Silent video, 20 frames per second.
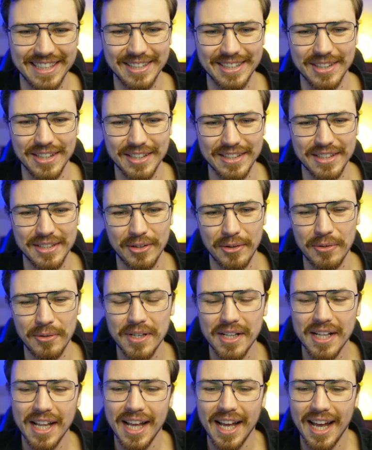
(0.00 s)
then the no.
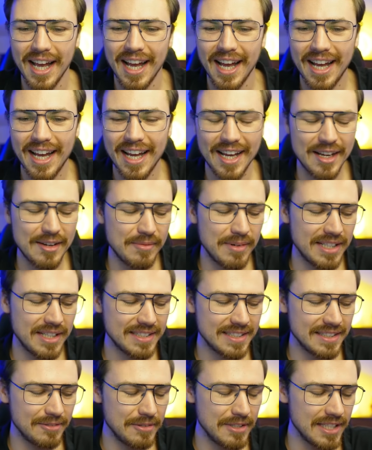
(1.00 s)
Uh, but
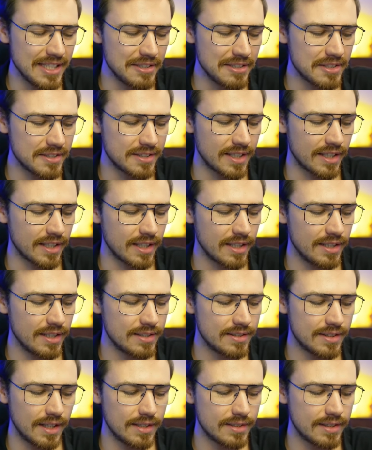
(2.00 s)
it's really interesting.
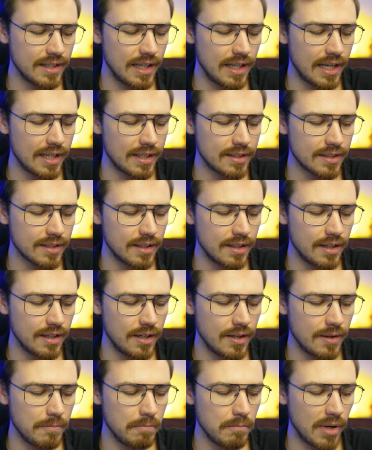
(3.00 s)
Is is there like
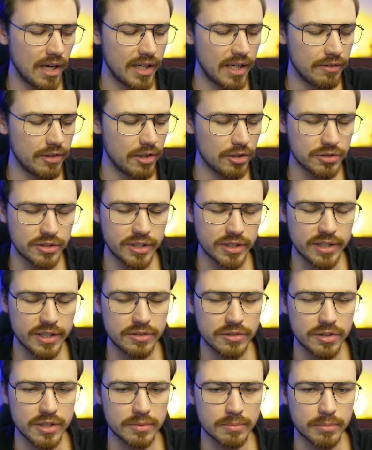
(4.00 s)
um, I never looked
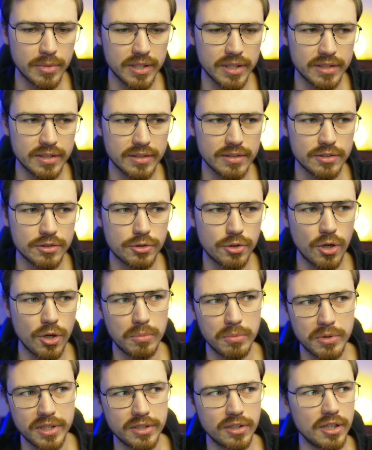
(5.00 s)
into it, but in
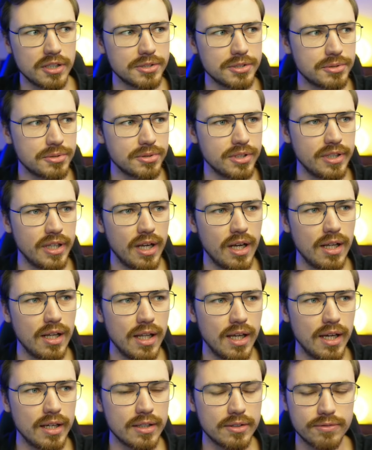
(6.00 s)
Germany, in Austria, there are
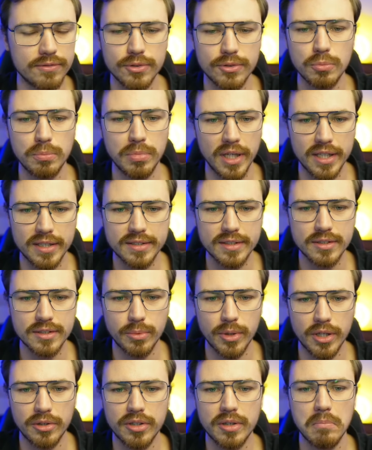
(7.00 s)
like few places
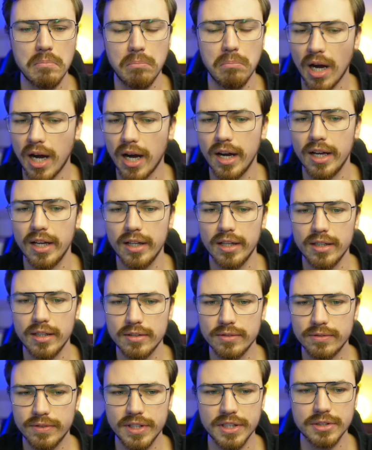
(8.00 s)
where you can buy
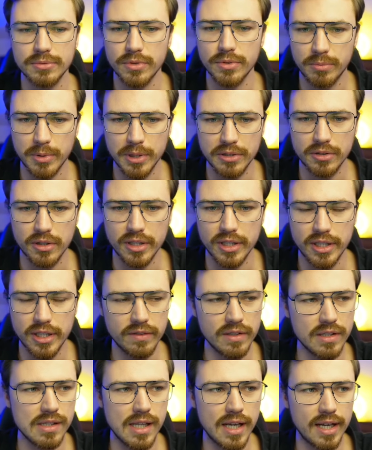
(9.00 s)
things with Bitcoin.
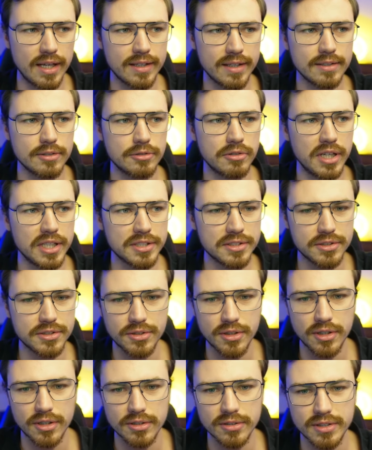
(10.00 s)
Even like in
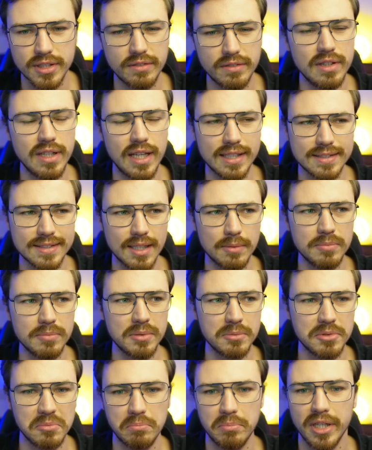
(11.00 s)
restaurants, even like
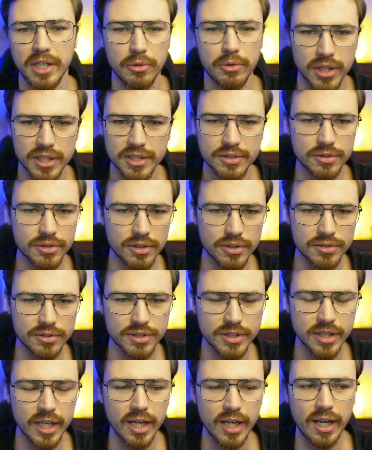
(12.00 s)
sometimes in big
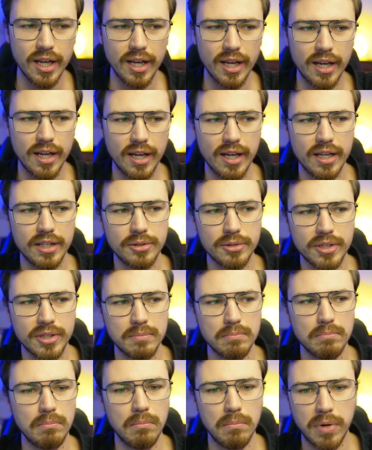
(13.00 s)
restaurants, uh, you
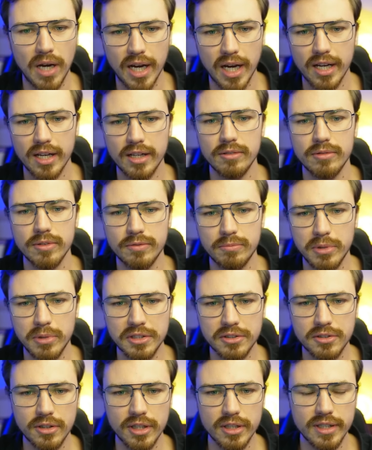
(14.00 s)
can buy with
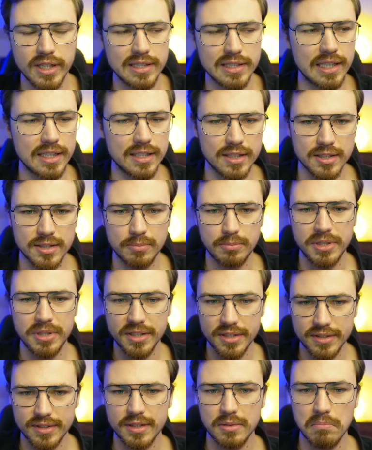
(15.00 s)
Bitcoin. There's like the
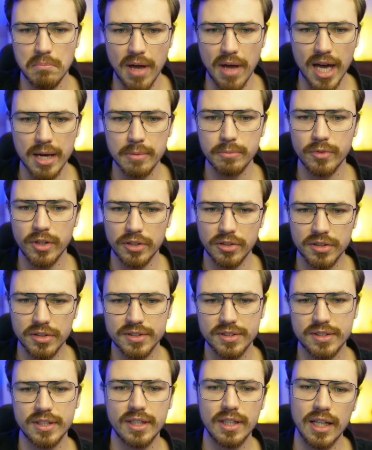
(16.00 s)
BTC map where you can
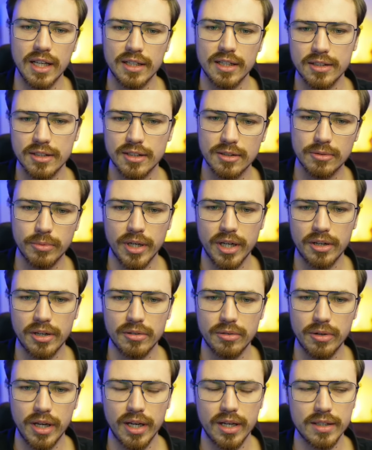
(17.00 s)
see like uh, where,
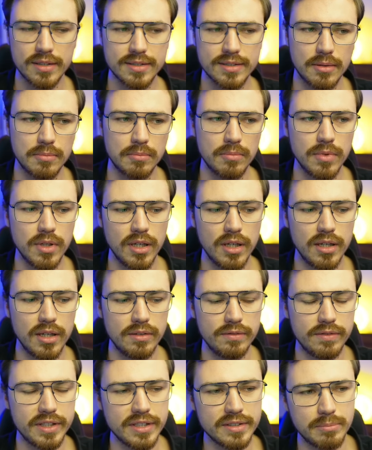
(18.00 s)
where are some uh,
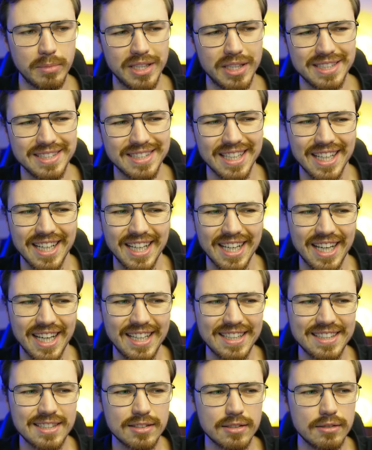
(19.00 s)
things, but it's
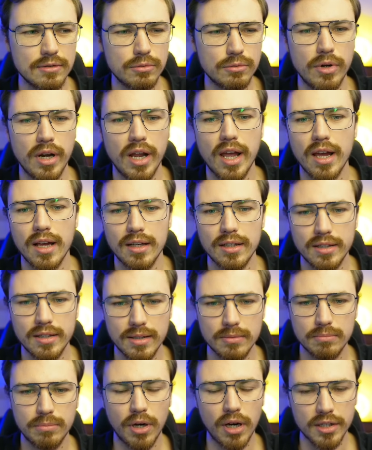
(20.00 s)
it's
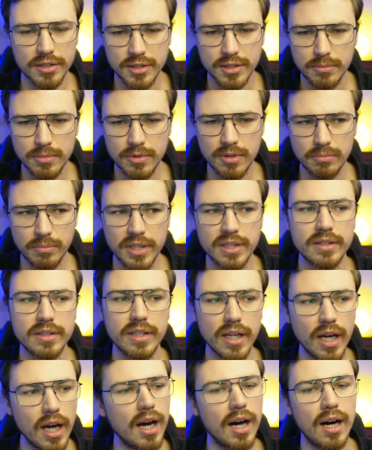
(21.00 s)
rarely possible, but
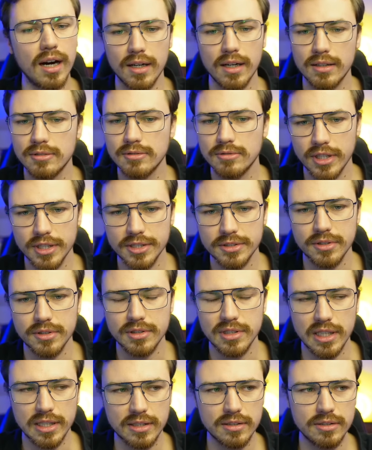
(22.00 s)
there are
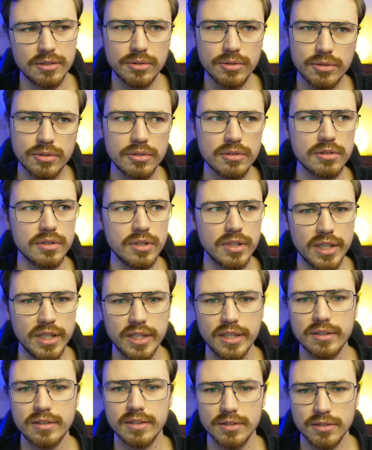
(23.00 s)
restaurants like you could
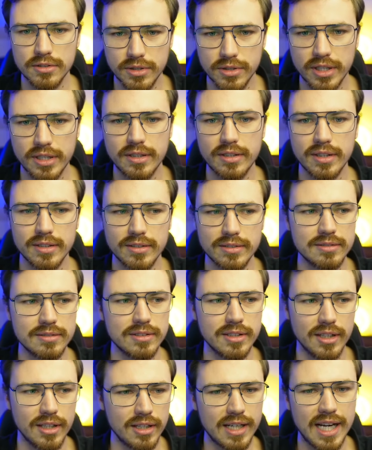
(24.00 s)
eat and drink and
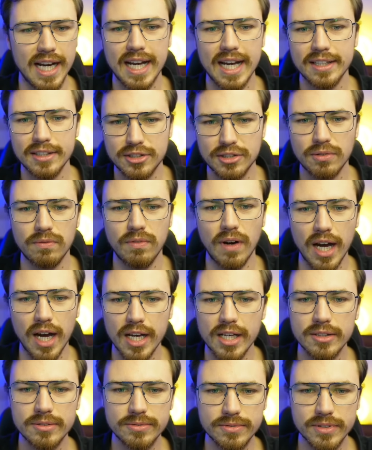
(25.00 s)
kind of
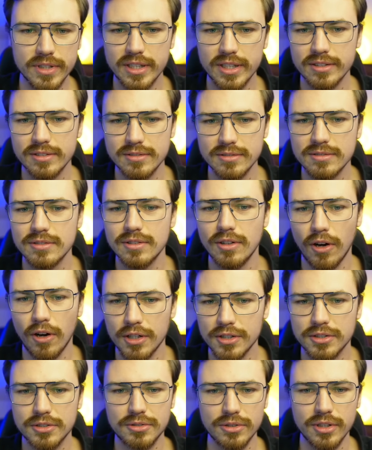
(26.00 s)
survive in
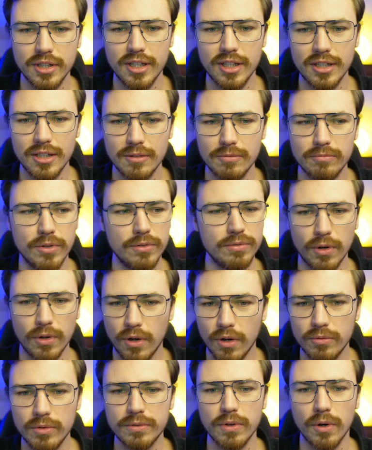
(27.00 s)
Austria with
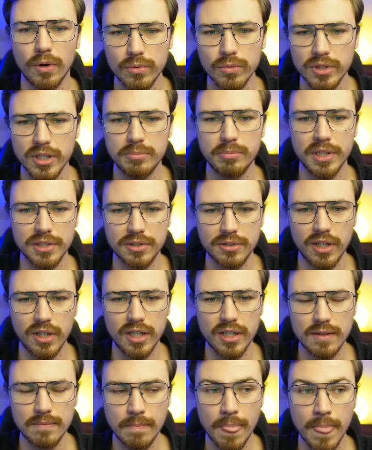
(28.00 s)
with only
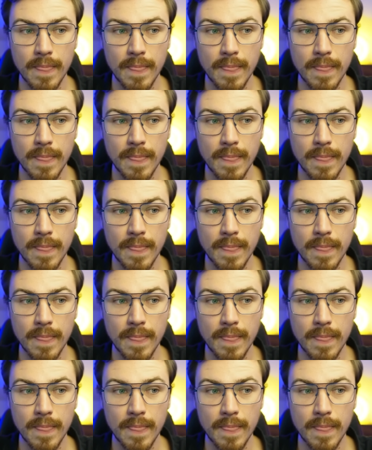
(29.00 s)
Bitcoin.